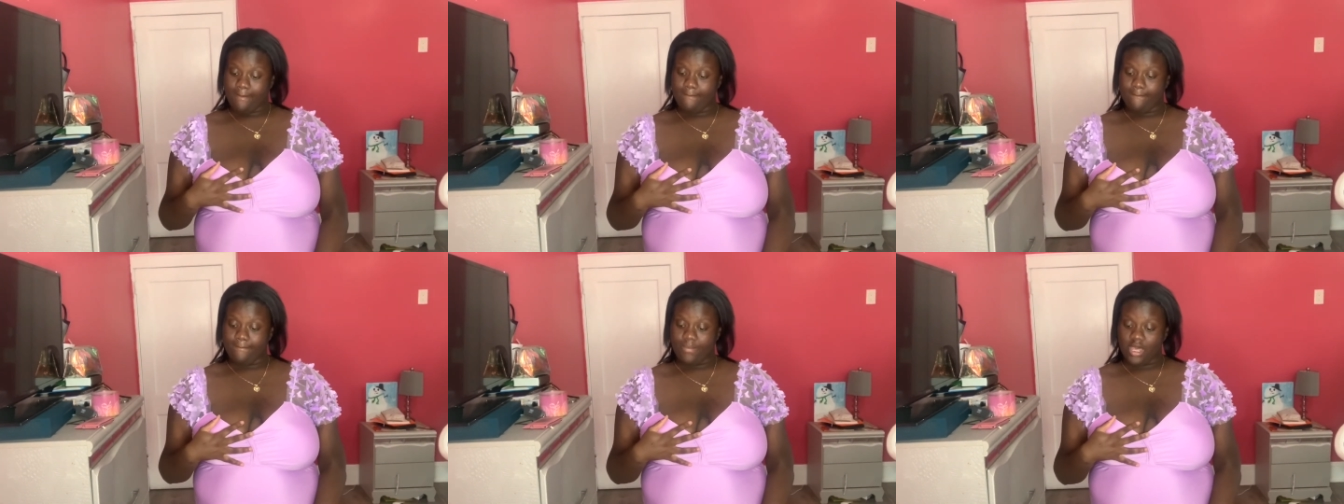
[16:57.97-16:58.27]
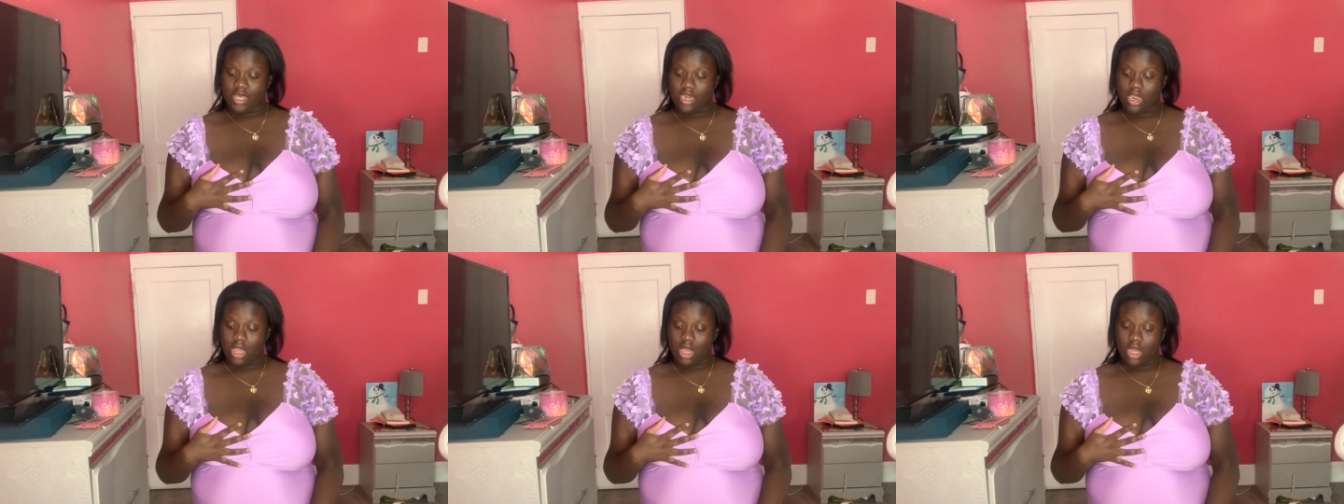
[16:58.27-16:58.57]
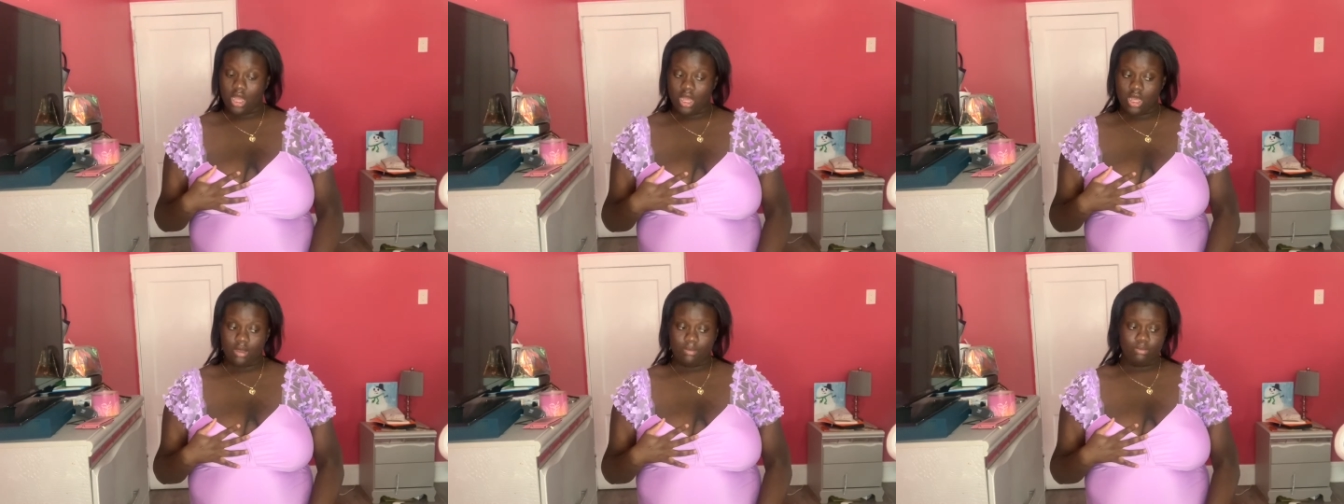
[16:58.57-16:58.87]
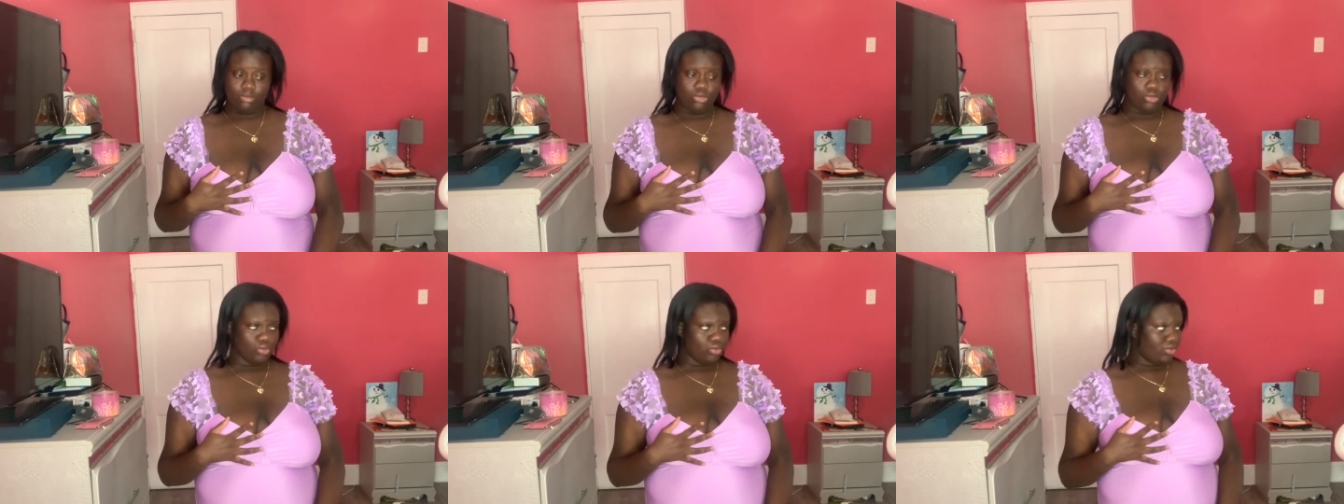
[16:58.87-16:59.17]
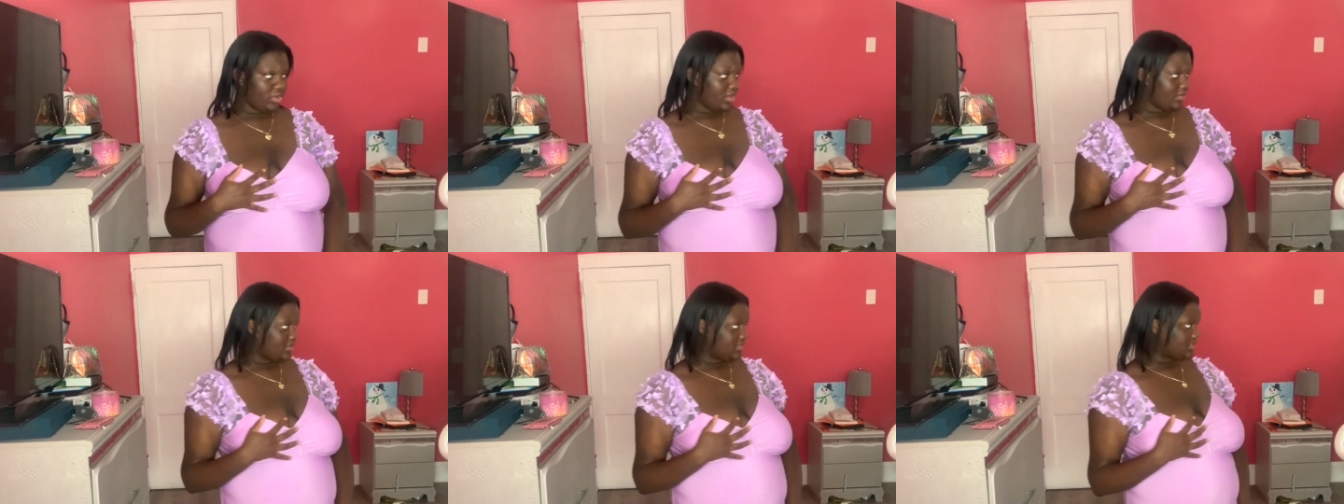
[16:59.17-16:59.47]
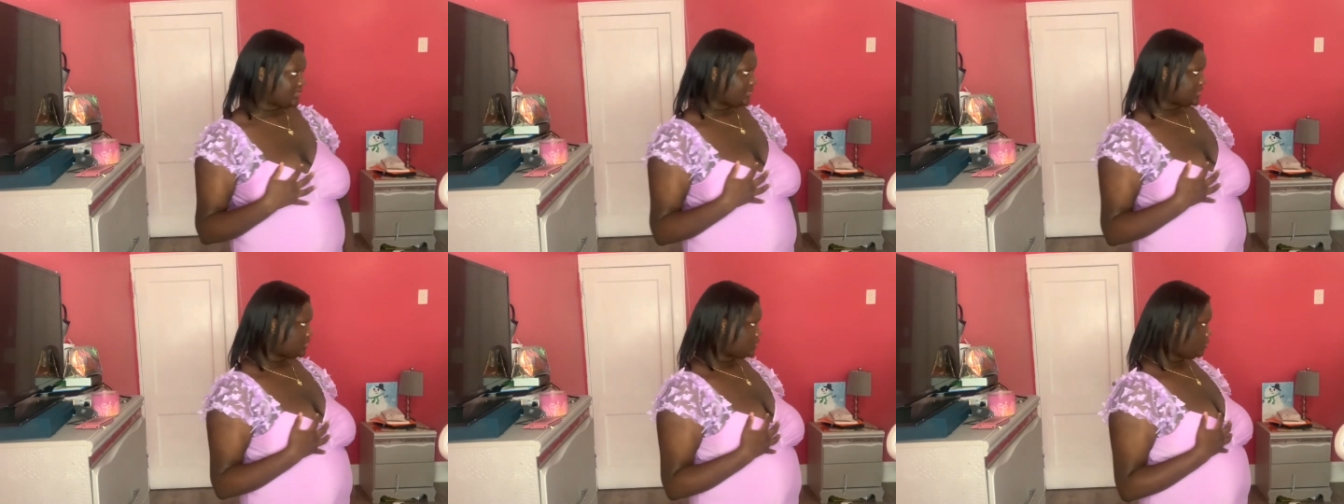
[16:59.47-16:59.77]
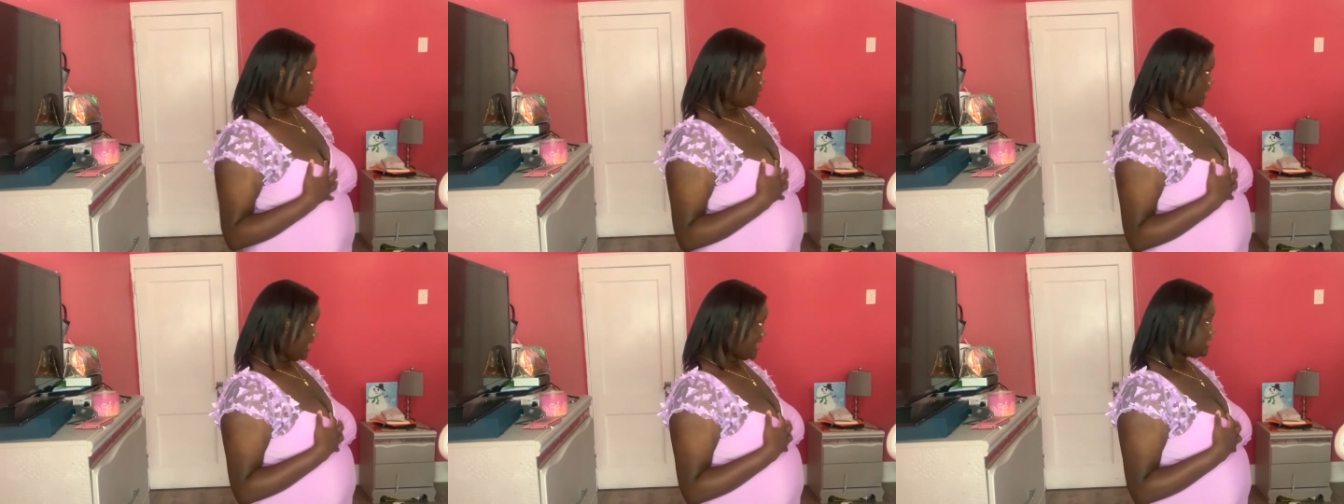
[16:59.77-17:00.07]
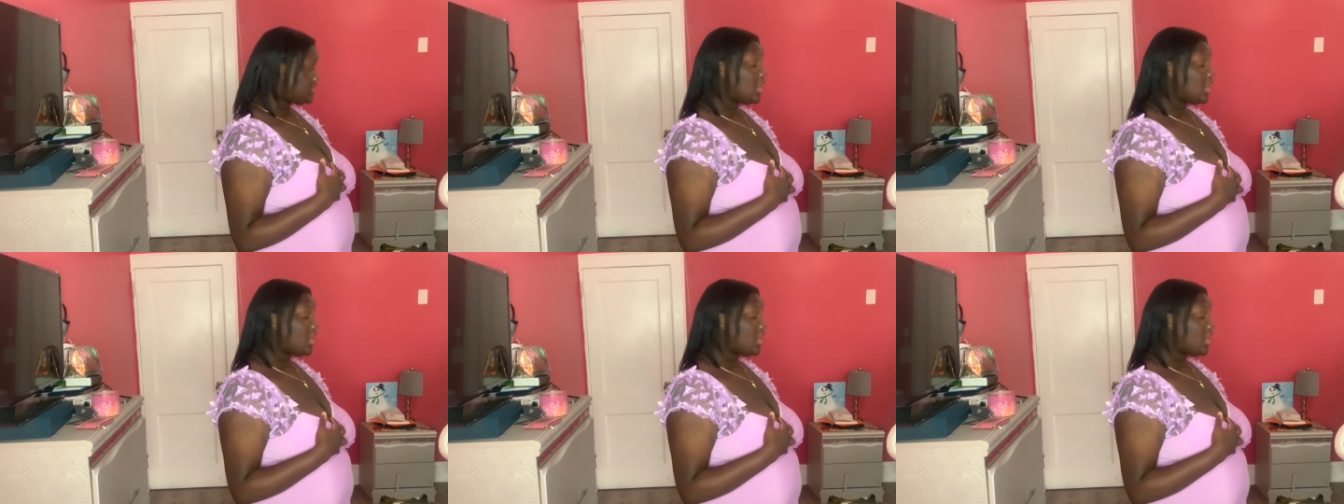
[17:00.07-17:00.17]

But um, what are we supposed to do?